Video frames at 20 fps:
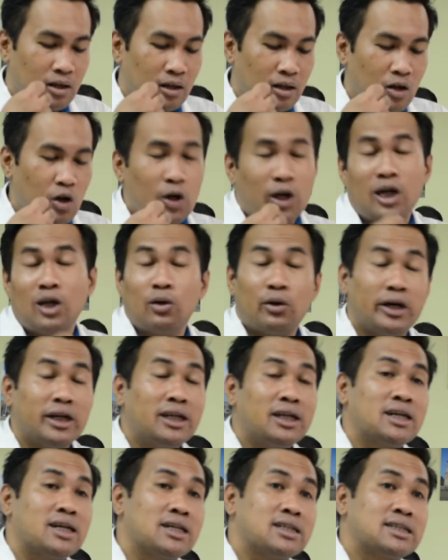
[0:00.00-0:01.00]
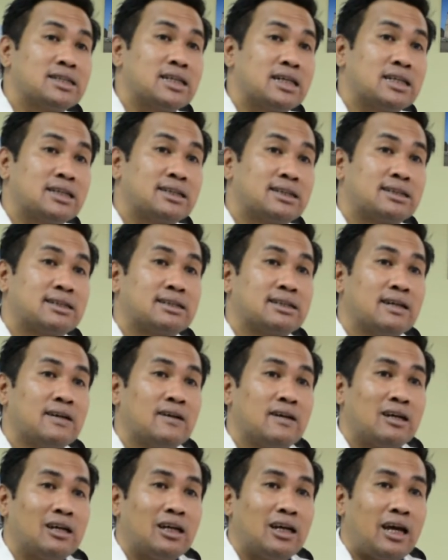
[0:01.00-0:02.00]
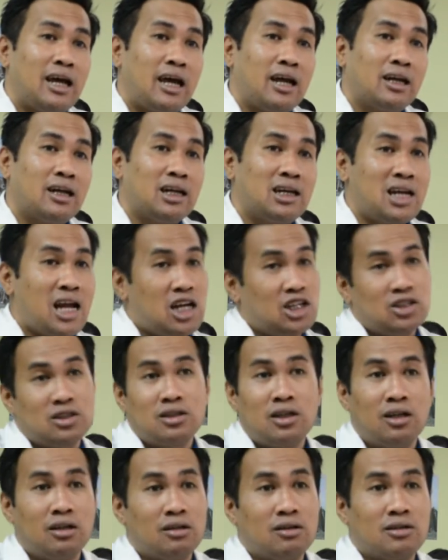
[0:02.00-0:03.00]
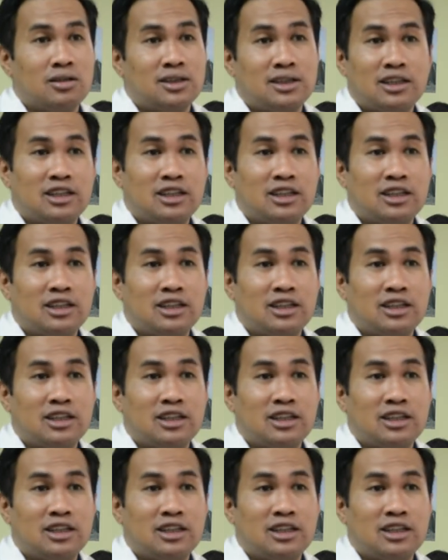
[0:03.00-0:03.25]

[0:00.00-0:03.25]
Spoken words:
local ordinances, and then national laws,